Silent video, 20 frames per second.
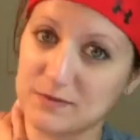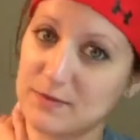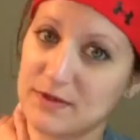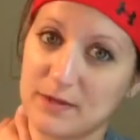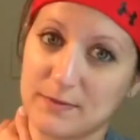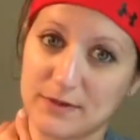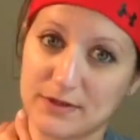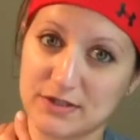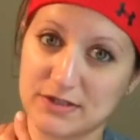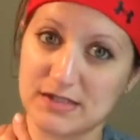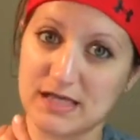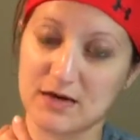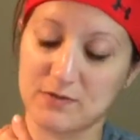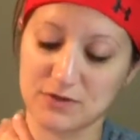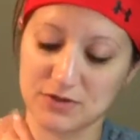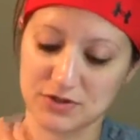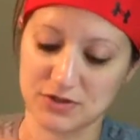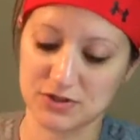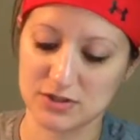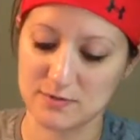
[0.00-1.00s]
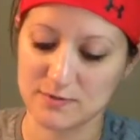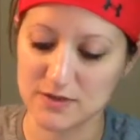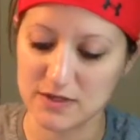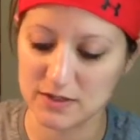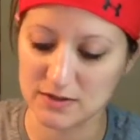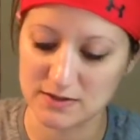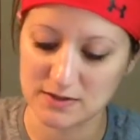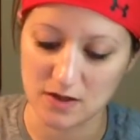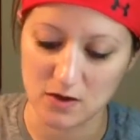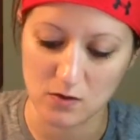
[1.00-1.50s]
a peanut butter sandwich or
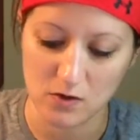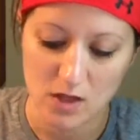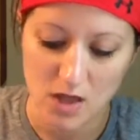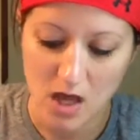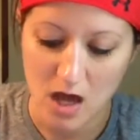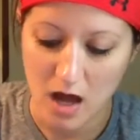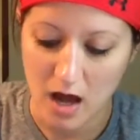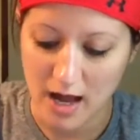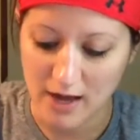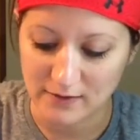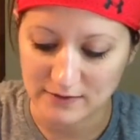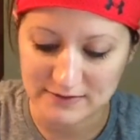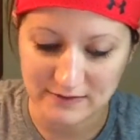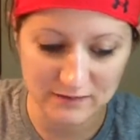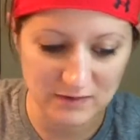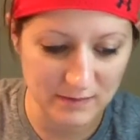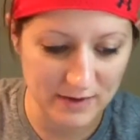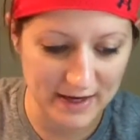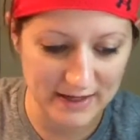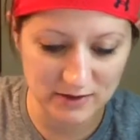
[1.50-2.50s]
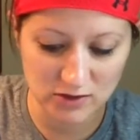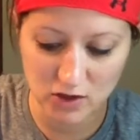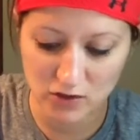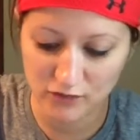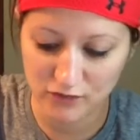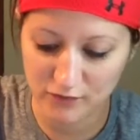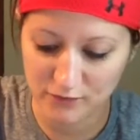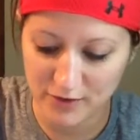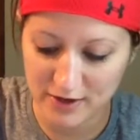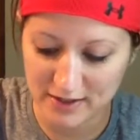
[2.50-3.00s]
something. So I always have to buy a
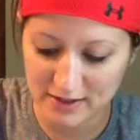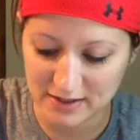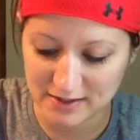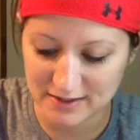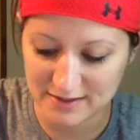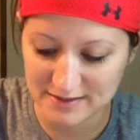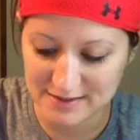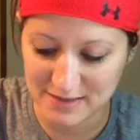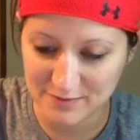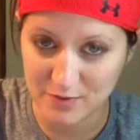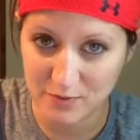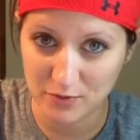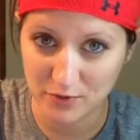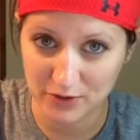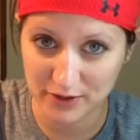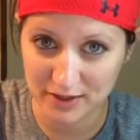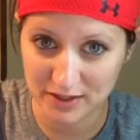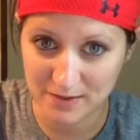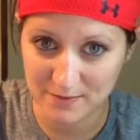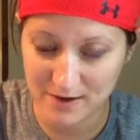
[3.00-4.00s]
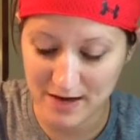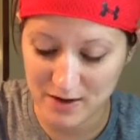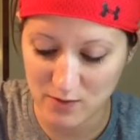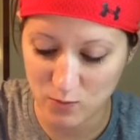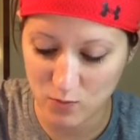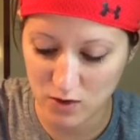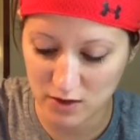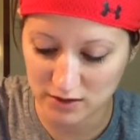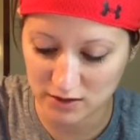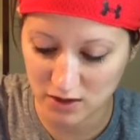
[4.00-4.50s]
loaf of bread, and this time I'm only going to buy
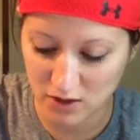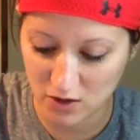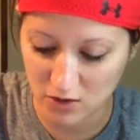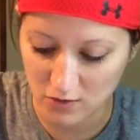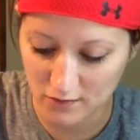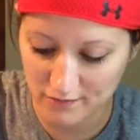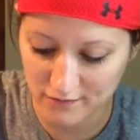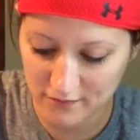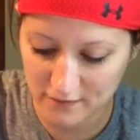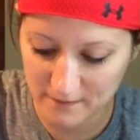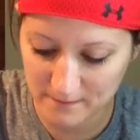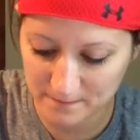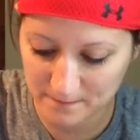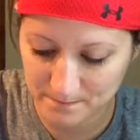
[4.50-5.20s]
1 loaf.